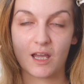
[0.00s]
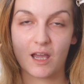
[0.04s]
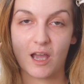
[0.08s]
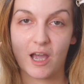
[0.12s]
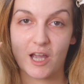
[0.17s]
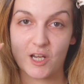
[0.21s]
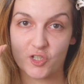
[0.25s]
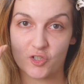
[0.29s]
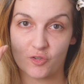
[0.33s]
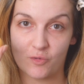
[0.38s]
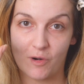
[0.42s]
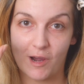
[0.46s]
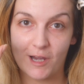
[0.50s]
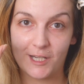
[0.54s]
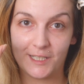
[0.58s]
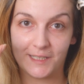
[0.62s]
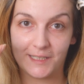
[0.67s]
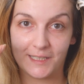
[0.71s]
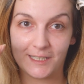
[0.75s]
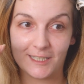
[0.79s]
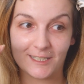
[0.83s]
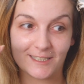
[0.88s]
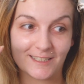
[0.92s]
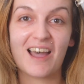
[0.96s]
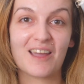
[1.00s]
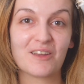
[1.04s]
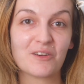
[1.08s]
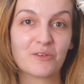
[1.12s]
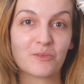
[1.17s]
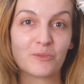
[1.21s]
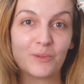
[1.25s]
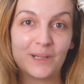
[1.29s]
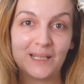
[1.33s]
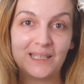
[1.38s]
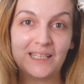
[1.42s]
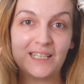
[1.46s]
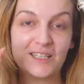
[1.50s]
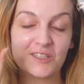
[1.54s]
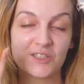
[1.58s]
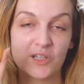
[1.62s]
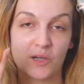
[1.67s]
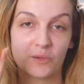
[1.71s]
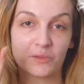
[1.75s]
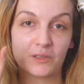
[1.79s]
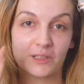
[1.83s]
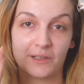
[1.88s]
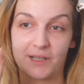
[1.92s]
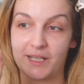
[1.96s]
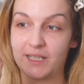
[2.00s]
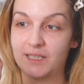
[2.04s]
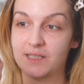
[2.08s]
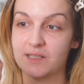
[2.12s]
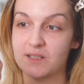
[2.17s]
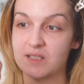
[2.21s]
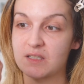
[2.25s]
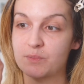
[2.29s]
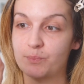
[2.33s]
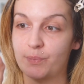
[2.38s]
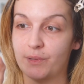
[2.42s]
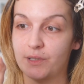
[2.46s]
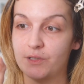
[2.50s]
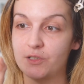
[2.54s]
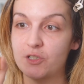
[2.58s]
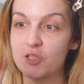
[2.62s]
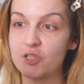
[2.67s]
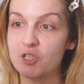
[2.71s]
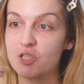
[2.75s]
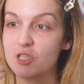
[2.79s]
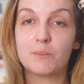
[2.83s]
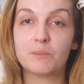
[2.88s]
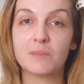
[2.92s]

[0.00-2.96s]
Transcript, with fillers: I tried it. I really don't like this sponge.